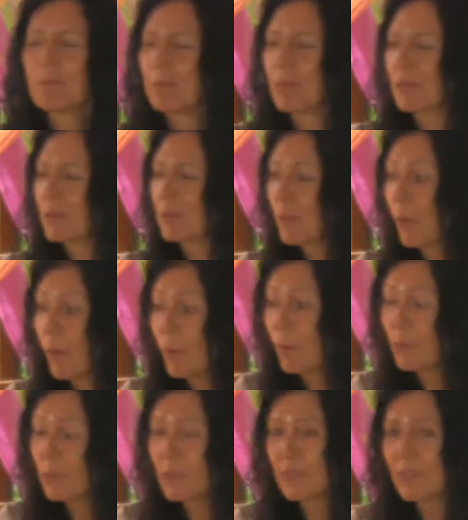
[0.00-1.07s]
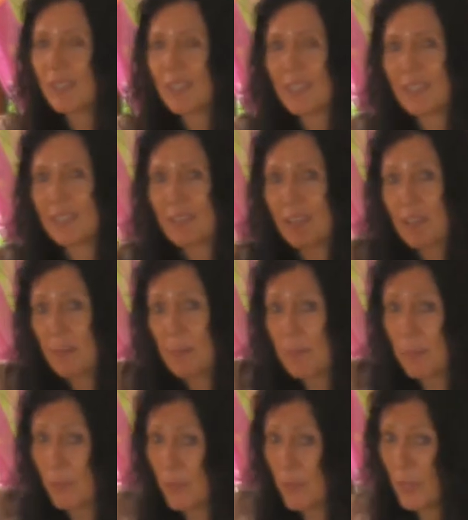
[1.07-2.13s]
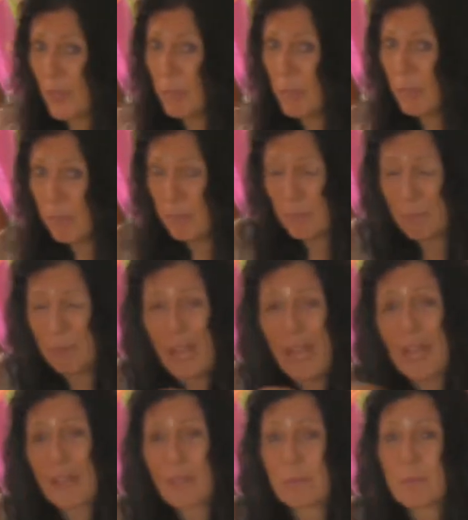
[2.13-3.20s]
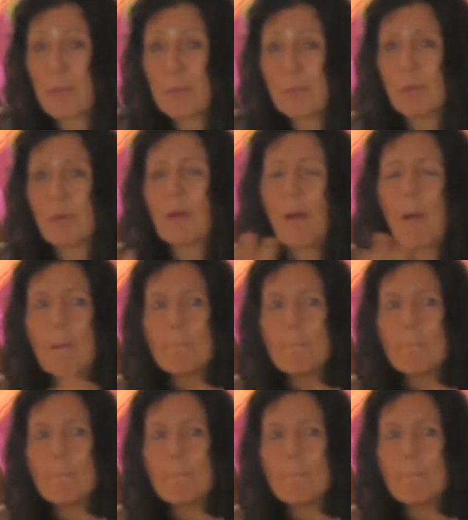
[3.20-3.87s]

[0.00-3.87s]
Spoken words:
But the goals that imply other people